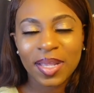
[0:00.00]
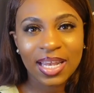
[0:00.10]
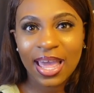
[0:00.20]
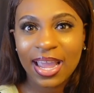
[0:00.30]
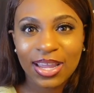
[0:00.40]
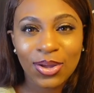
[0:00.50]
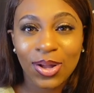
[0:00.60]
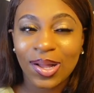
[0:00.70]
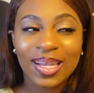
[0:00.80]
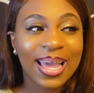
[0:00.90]
Like,
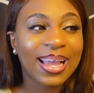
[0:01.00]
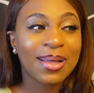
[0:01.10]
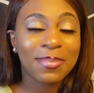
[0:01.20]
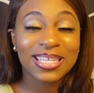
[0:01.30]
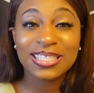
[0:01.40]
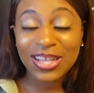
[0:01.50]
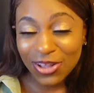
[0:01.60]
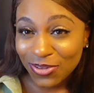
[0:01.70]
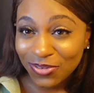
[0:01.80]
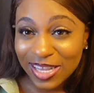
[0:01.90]
y'all, like
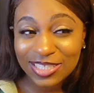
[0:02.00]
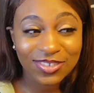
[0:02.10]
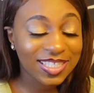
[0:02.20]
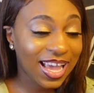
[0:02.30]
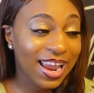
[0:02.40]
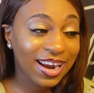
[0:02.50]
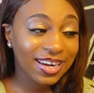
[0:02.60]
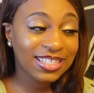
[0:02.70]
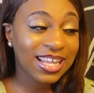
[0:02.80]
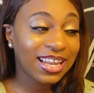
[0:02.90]
myself as a retired
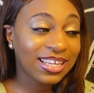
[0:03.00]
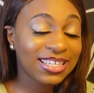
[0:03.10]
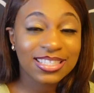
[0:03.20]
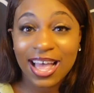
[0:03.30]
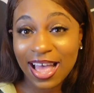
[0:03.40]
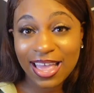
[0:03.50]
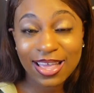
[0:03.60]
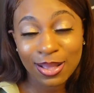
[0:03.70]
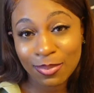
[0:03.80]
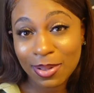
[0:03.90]
hairstylist, I
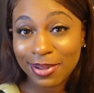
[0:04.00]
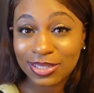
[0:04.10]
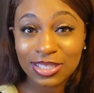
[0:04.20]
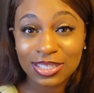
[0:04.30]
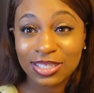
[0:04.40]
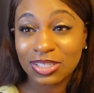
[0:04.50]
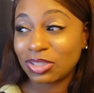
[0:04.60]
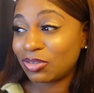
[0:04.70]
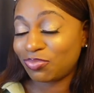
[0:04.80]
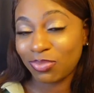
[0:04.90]
am about to
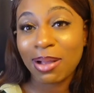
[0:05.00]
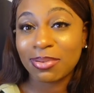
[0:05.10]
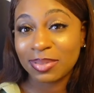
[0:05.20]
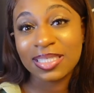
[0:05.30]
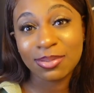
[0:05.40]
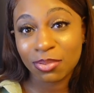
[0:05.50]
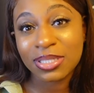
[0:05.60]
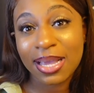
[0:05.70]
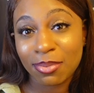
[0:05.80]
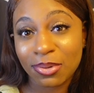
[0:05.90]
probably
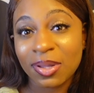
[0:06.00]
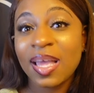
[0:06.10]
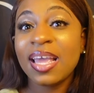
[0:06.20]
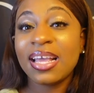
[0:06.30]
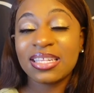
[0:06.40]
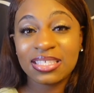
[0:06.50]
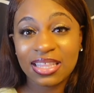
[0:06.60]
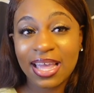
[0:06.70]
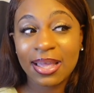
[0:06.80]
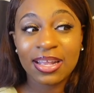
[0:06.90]
dabble into
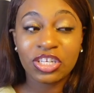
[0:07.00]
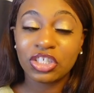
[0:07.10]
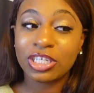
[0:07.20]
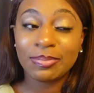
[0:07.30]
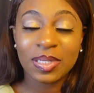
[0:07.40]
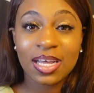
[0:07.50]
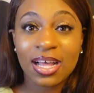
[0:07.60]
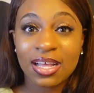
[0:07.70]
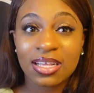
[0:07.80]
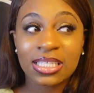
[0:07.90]
that industry,
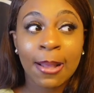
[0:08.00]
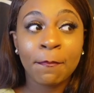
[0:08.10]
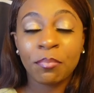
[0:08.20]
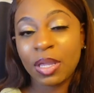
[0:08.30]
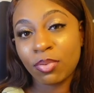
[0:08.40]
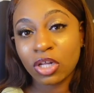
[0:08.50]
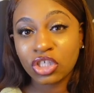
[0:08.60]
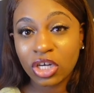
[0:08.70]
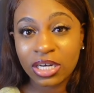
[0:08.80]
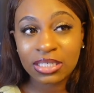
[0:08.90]
because people are
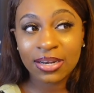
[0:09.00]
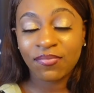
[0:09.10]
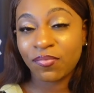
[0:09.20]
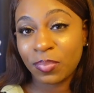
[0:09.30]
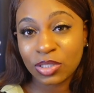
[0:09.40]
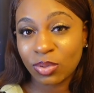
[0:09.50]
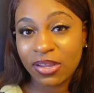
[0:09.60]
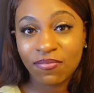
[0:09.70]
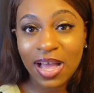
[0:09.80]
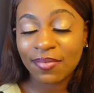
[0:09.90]
charging between
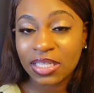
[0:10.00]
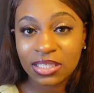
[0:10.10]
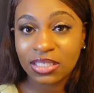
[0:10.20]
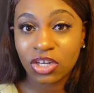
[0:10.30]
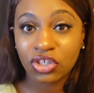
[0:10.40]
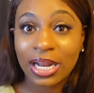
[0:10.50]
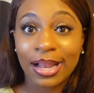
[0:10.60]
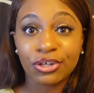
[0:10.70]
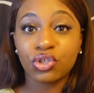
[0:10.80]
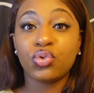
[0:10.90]
$500 to
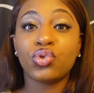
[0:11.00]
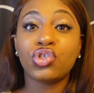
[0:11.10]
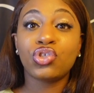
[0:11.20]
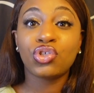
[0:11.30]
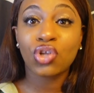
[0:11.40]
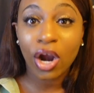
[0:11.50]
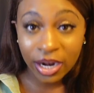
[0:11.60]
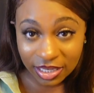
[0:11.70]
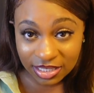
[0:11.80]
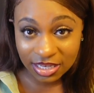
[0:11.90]
$600 to
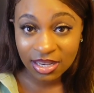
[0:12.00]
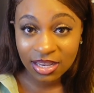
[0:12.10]
start